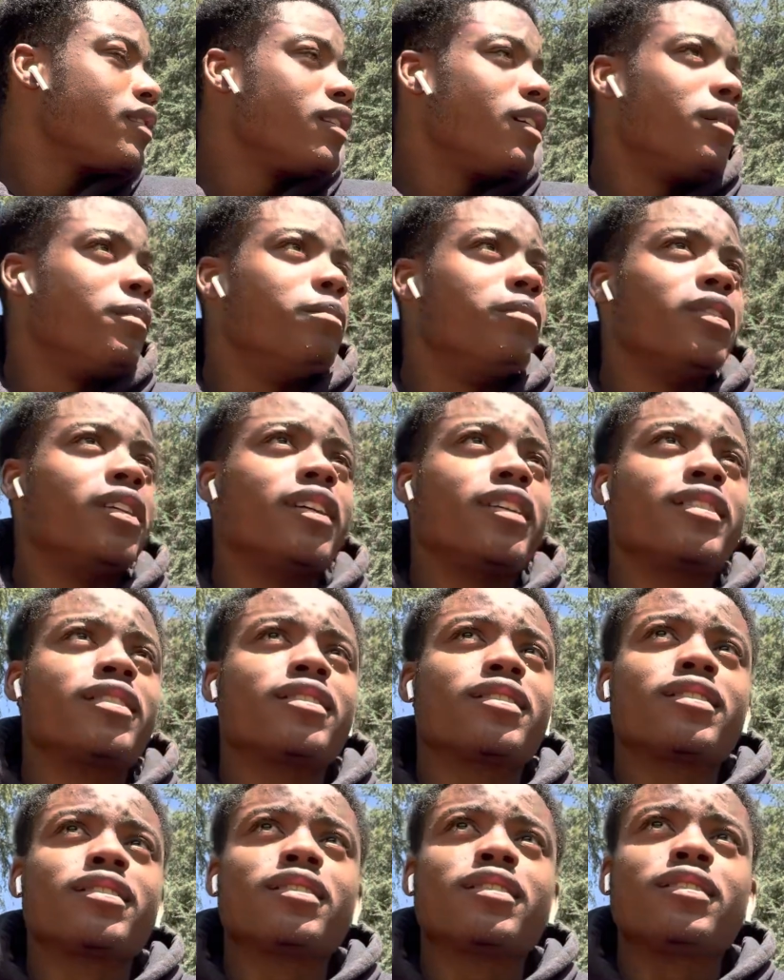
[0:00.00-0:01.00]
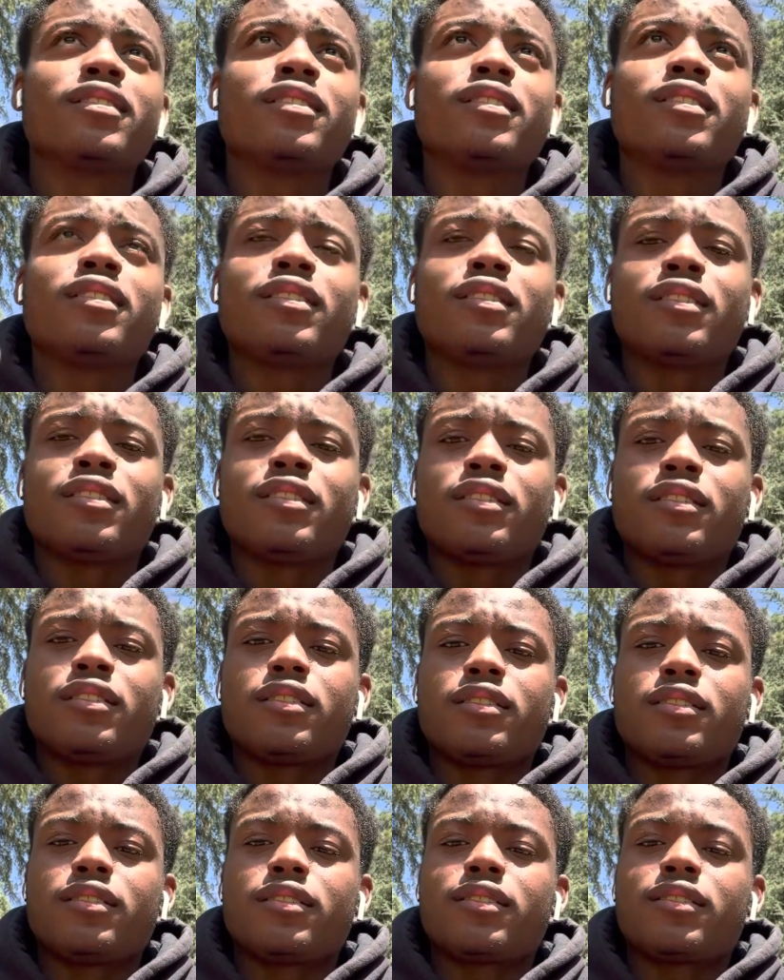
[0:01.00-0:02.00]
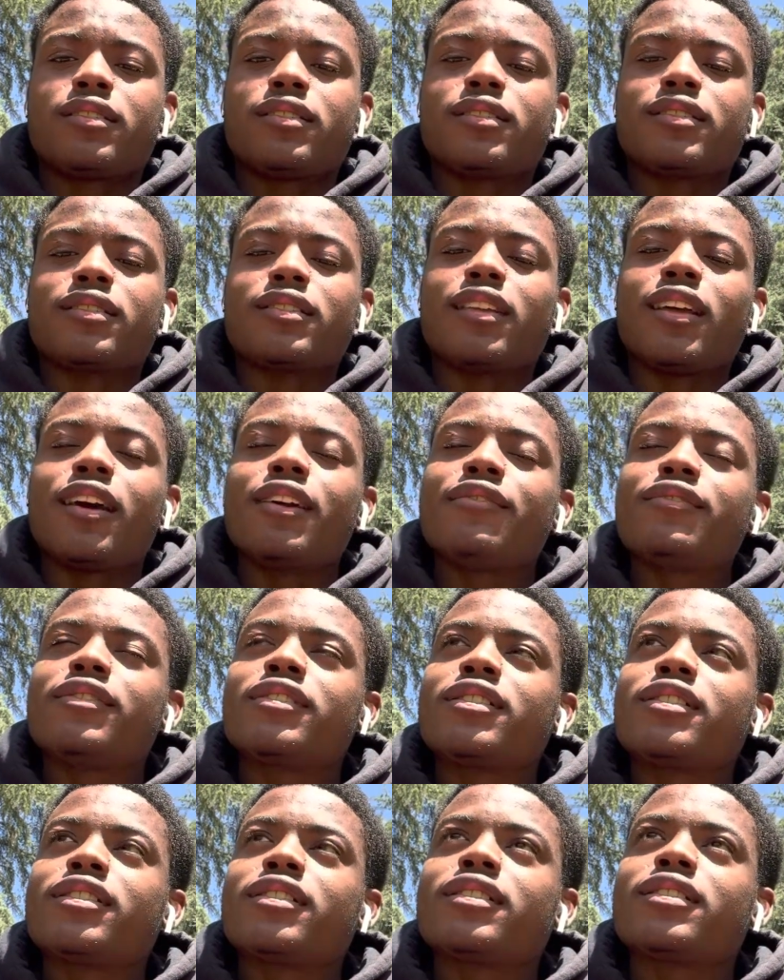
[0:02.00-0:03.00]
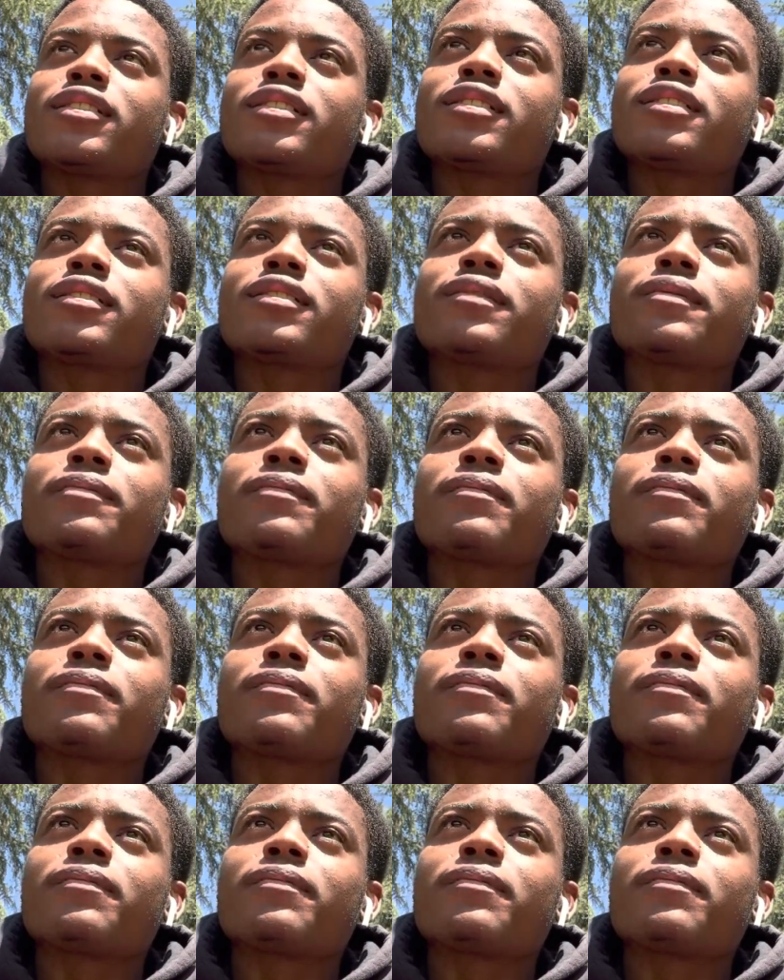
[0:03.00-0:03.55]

I'm blessed, cause life is just,